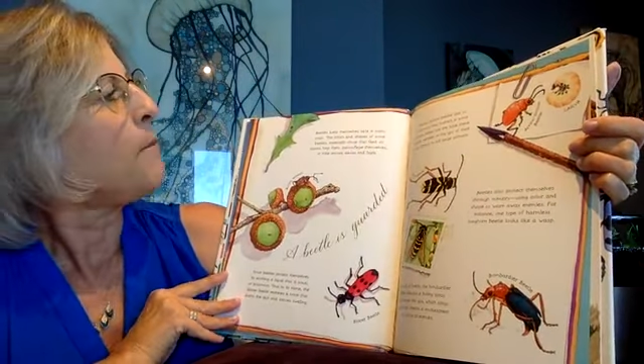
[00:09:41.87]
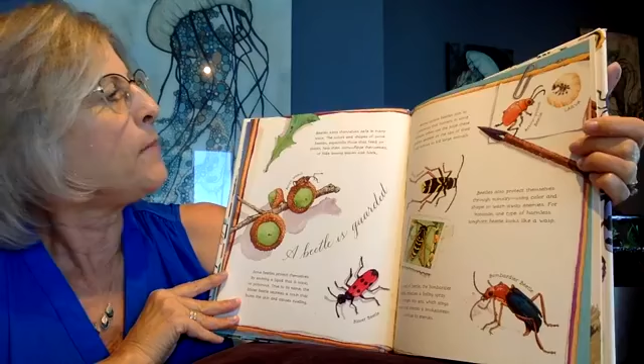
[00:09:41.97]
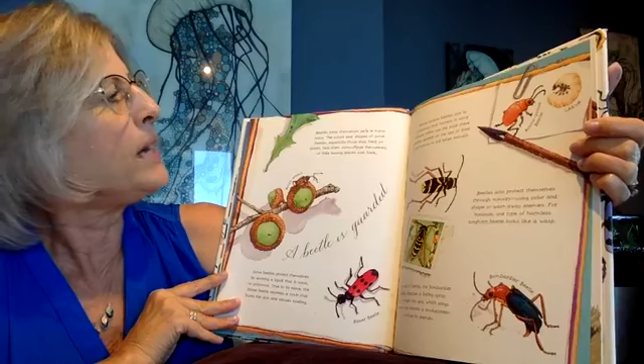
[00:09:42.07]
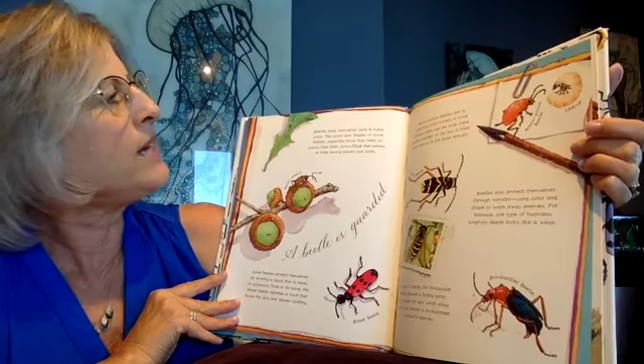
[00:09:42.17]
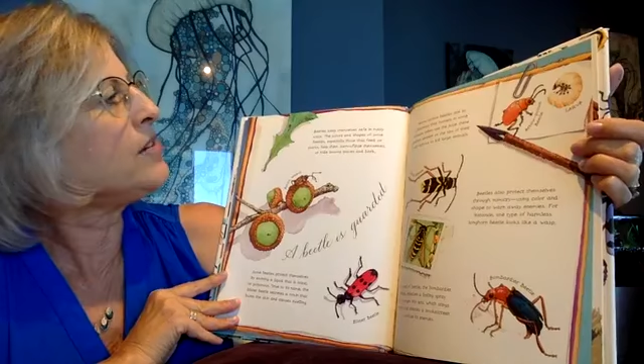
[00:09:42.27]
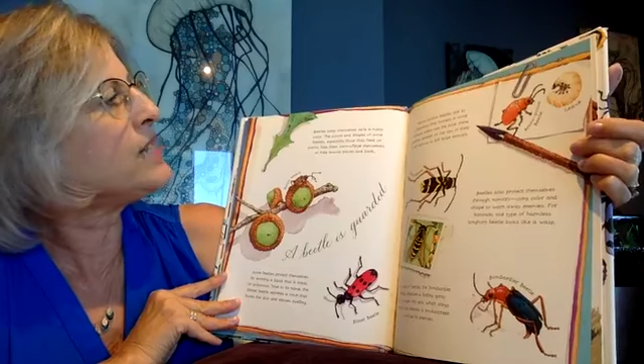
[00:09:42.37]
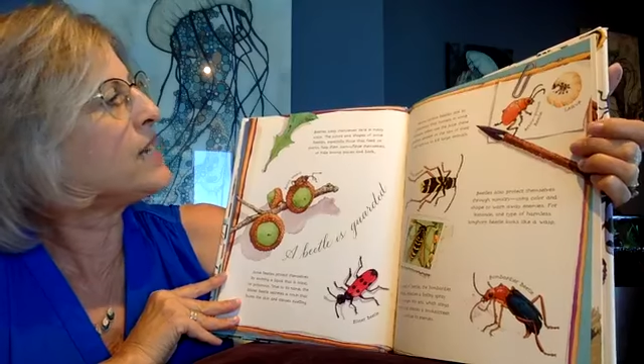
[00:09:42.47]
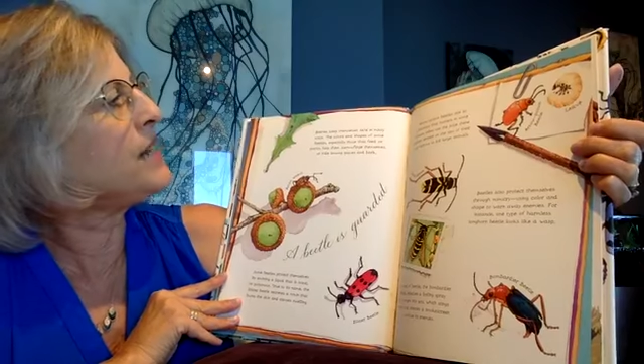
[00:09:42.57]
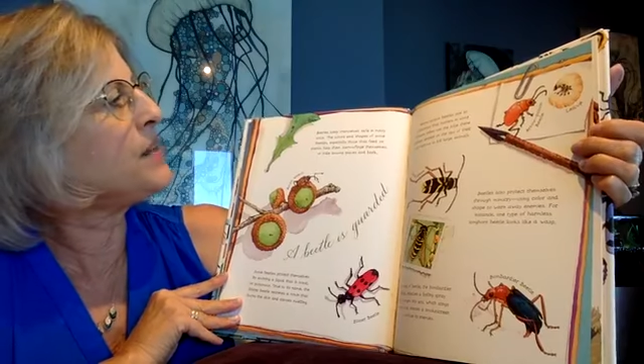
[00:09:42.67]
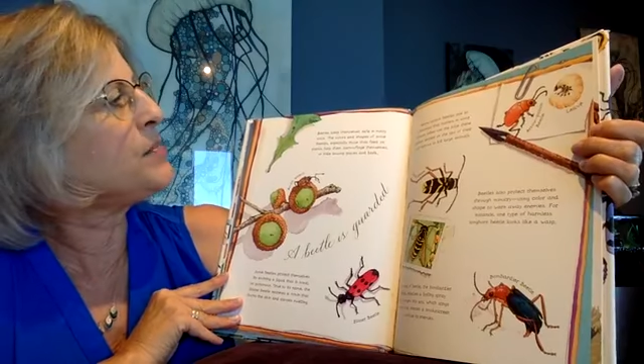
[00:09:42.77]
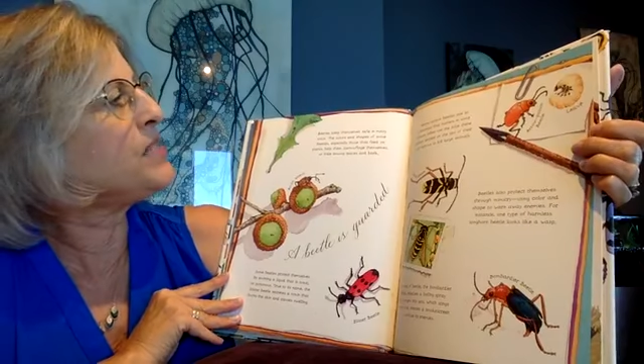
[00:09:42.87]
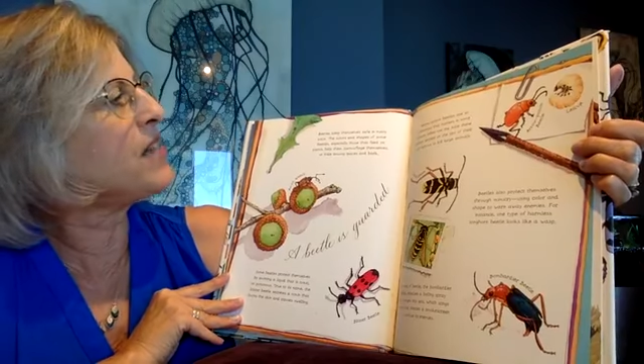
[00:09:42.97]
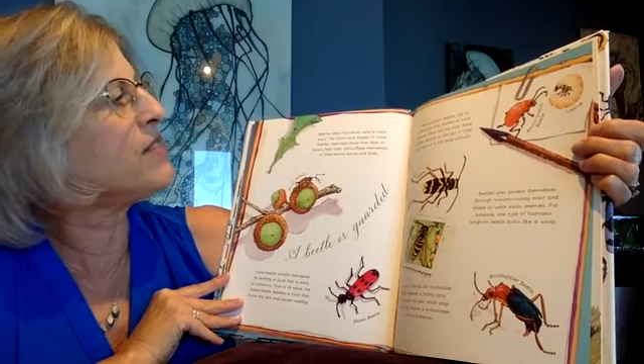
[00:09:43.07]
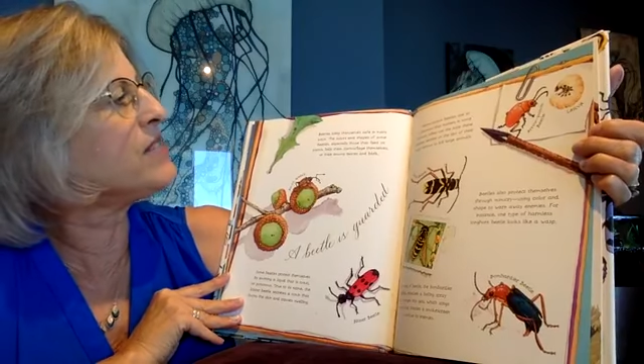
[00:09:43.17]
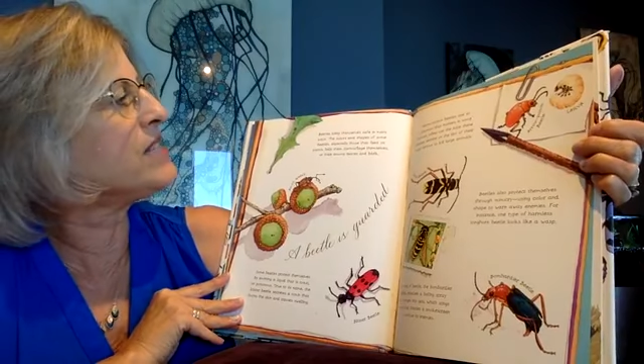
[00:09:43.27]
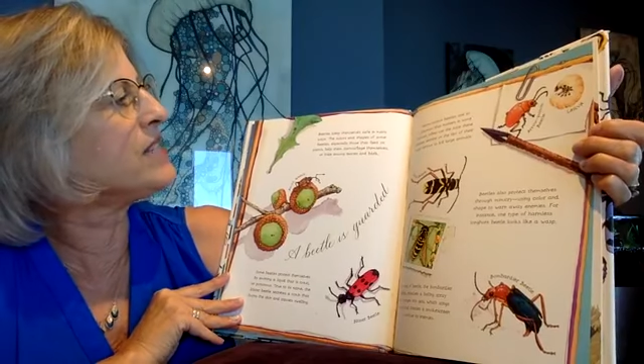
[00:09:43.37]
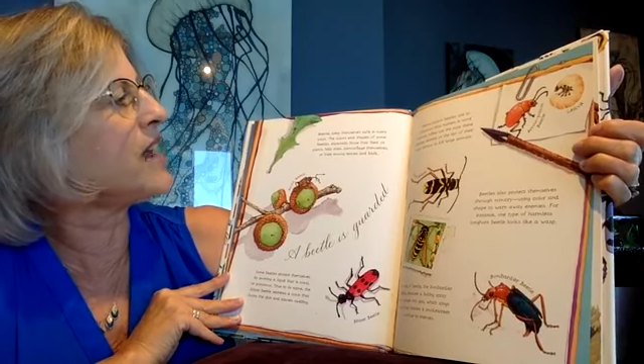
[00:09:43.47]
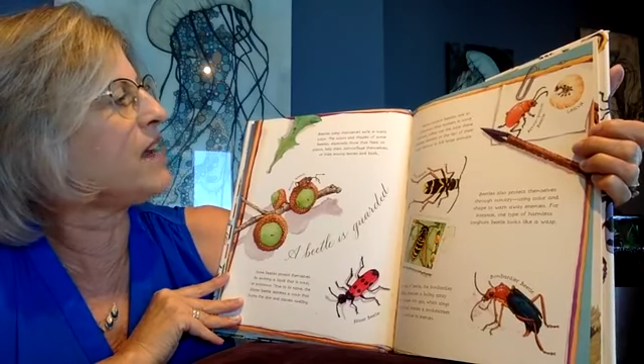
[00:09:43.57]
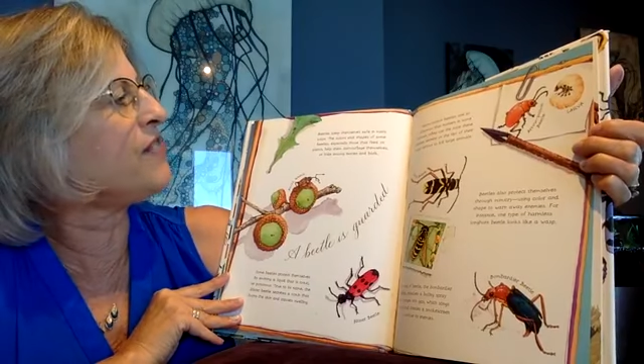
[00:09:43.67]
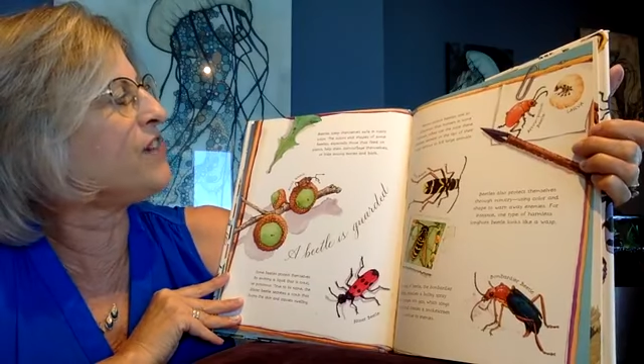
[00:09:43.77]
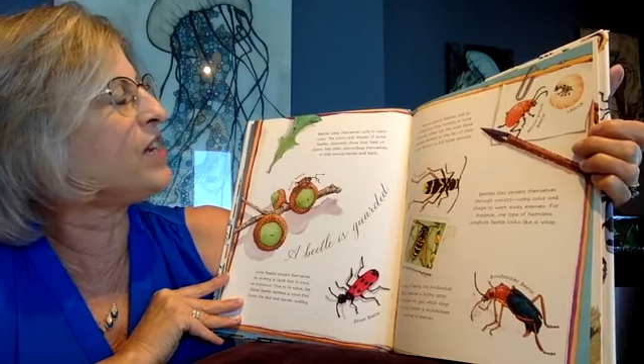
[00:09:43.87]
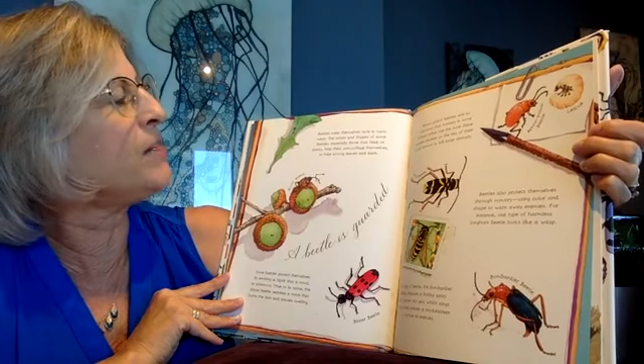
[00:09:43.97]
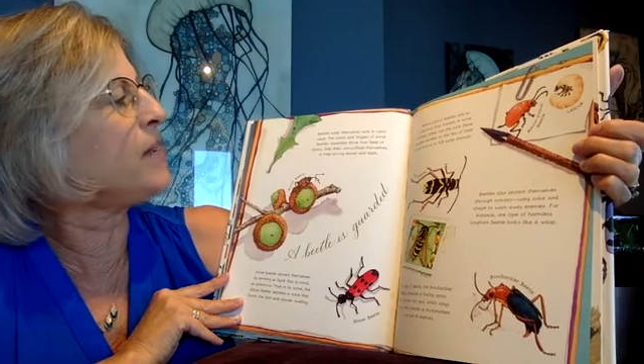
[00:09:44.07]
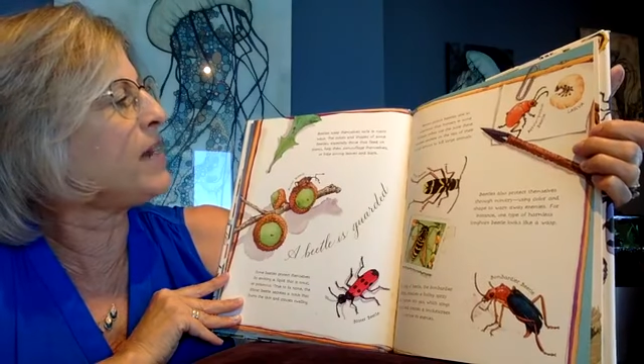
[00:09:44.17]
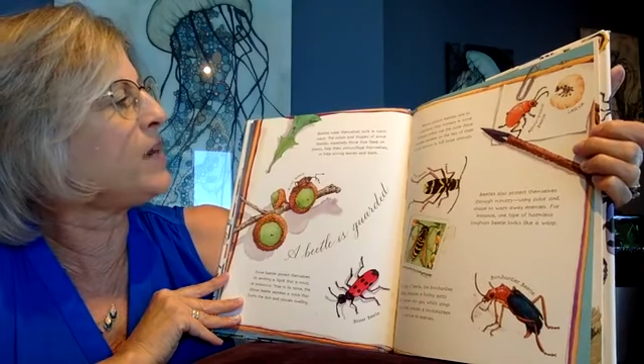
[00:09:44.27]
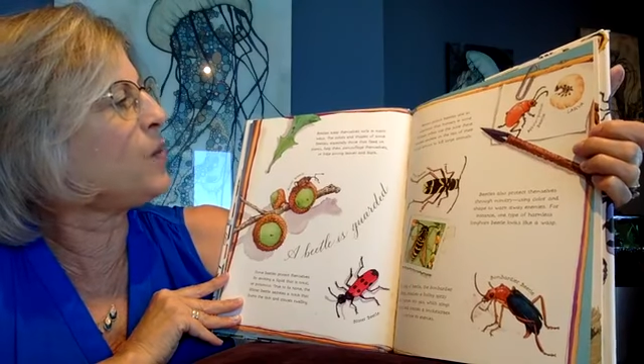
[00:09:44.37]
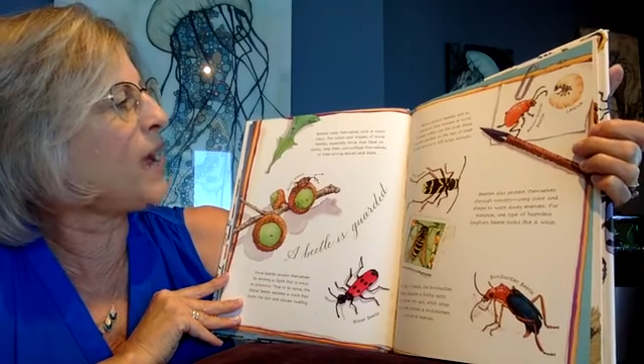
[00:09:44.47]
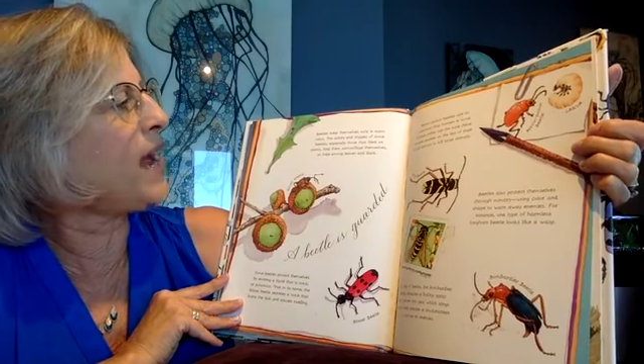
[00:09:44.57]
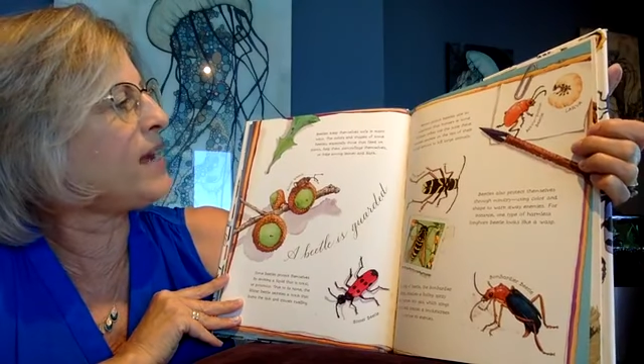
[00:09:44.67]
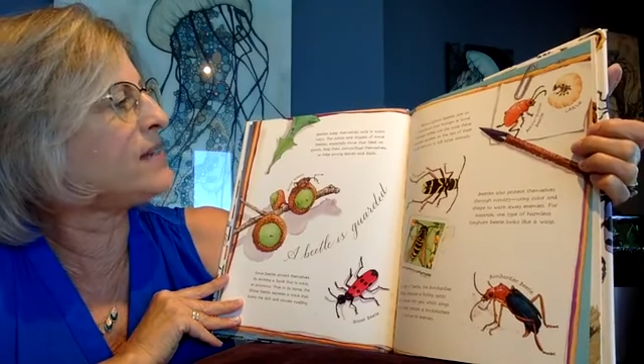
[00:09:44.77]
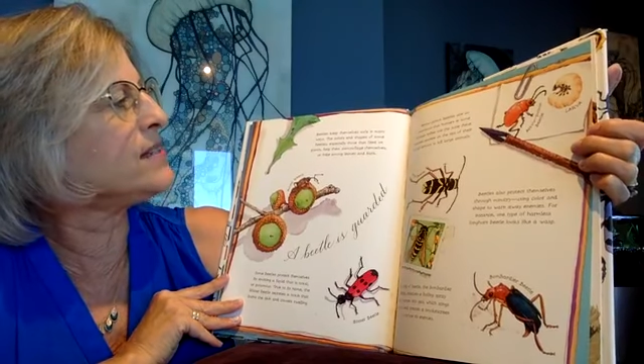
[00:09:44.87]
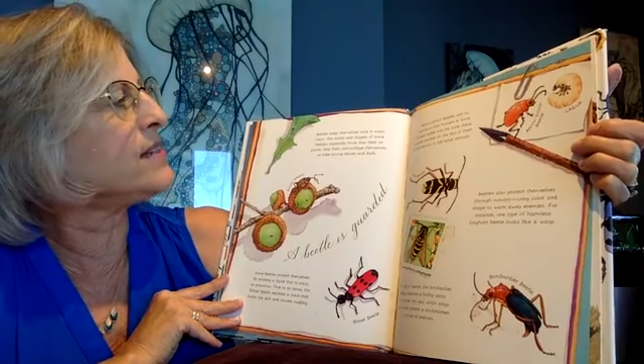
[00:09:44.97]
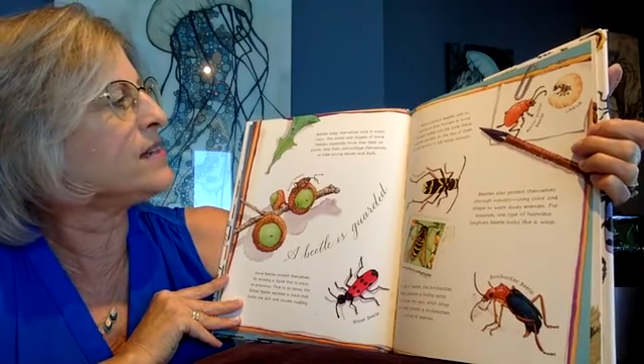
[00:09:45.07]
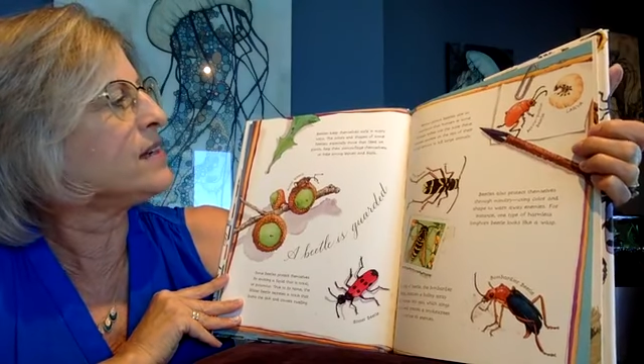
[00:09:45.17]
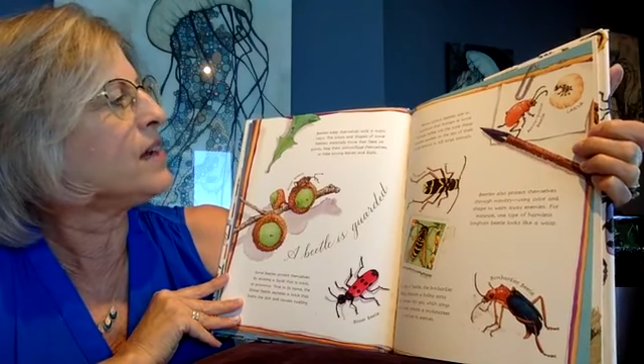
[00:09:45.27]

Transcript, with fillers: Beetles keep themselves safe in many ways.